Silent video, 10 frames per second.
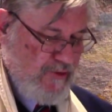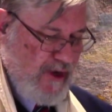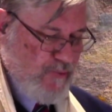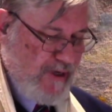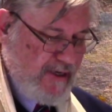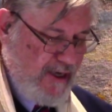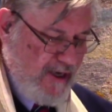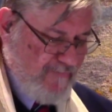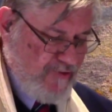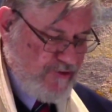that
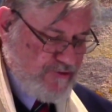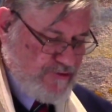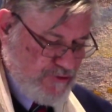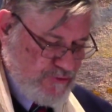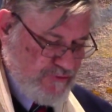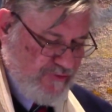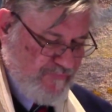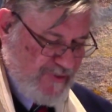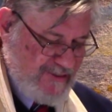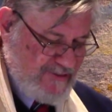whenever Jews
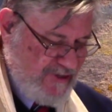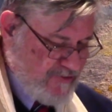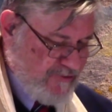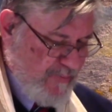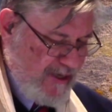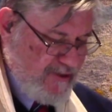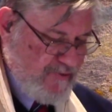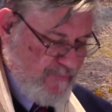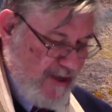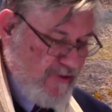have been
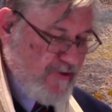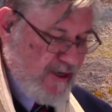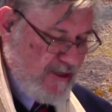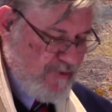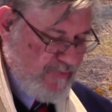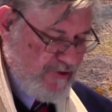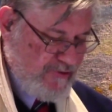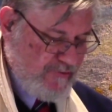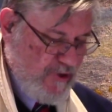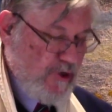decimated by their
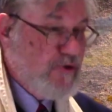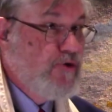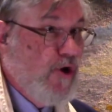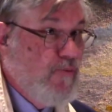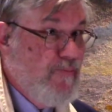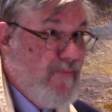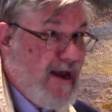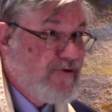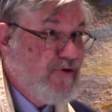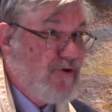enemies, no
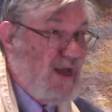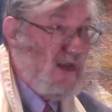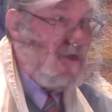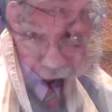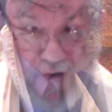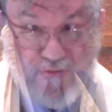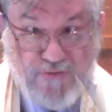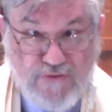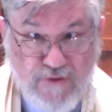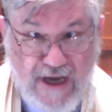matter how
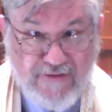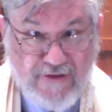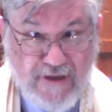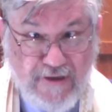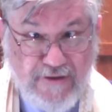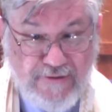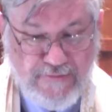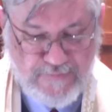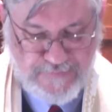drastically,